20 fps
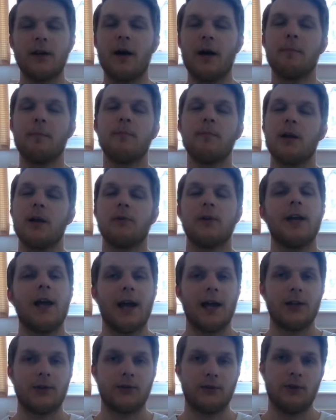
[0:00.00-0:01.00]
a
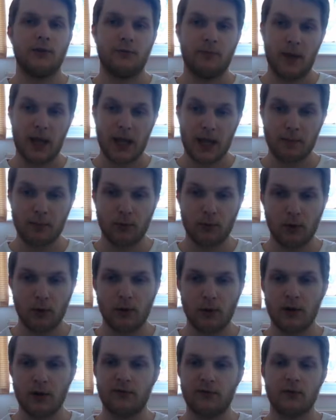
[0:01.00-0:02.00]
myriad of
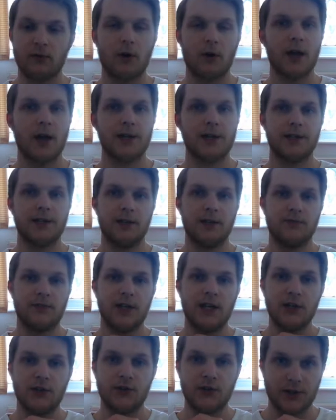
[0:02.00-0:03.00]
people, a variety of
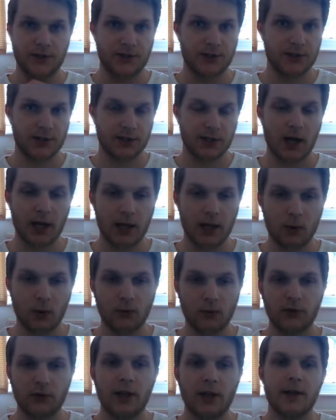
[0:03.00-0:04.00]
teaching
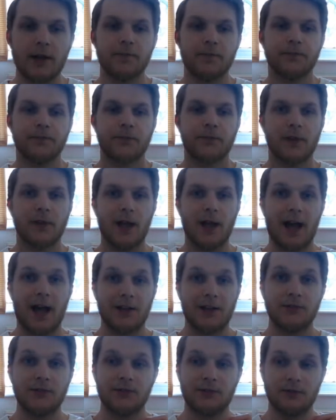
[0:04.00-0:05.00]
styles,
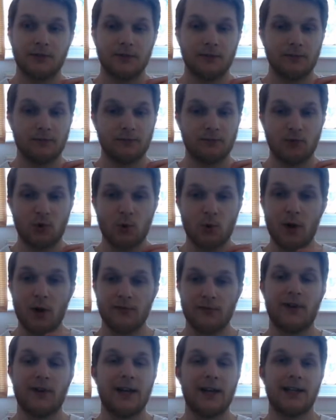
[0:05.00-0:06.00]
and
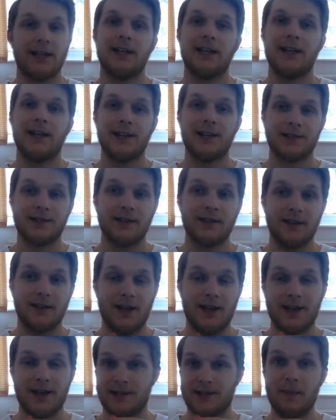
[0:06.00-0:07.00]
quite frankly,
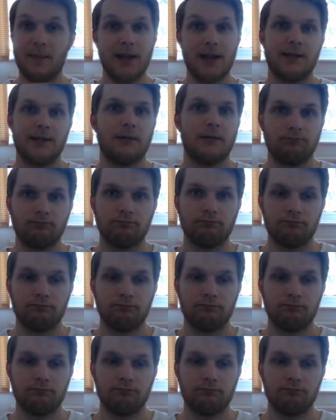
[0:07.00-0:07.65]
it's amazing.